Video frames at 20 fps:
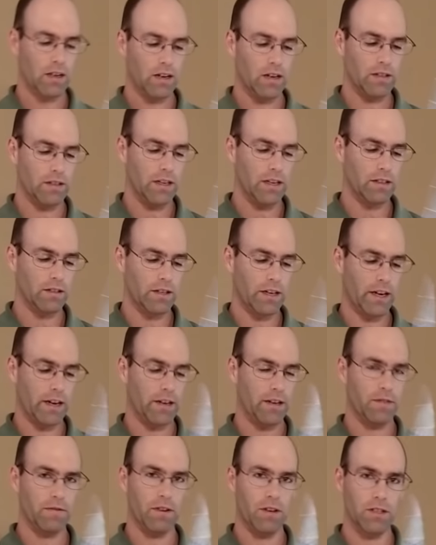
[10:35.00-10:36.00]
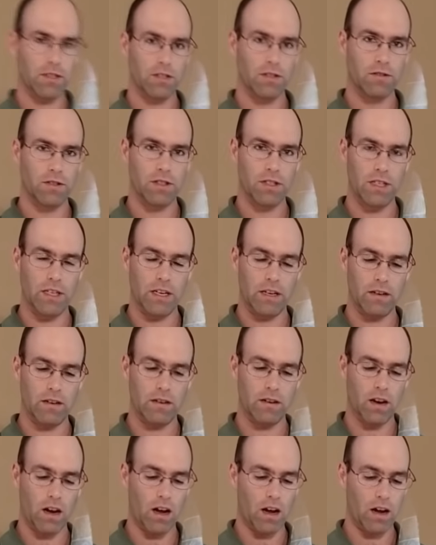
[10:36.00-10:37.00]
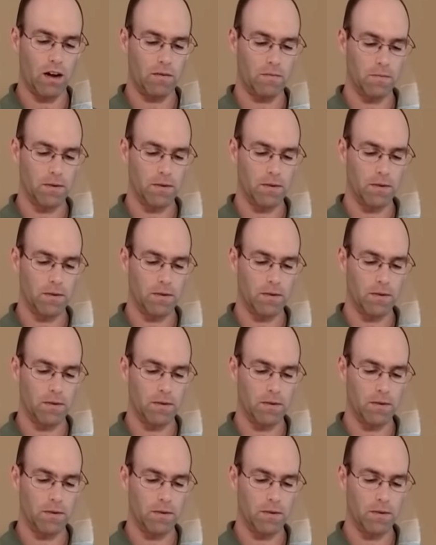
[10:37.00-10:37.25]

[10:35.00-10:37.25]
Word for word: On the other hand, you've also seen, uh,